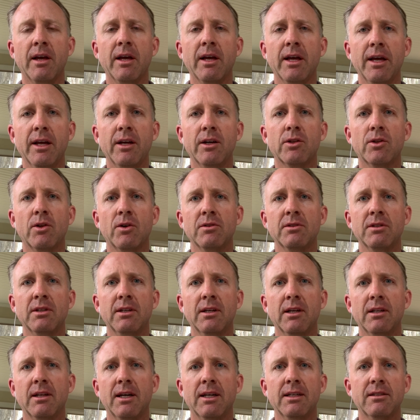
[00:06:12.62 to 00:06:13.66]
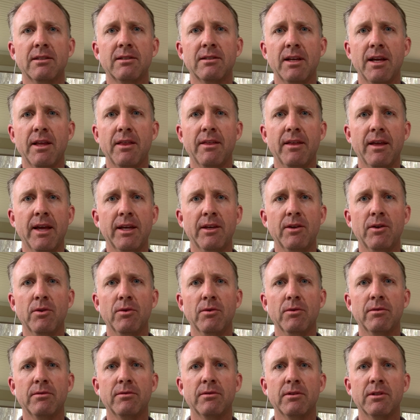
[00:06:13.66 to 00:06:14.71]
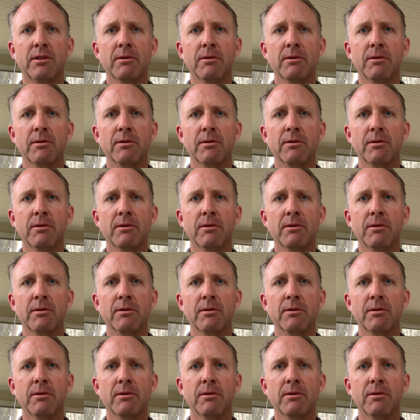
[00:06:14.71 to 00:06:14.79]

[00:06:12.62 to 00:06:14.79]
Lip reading: In closing, I'd like to say thank you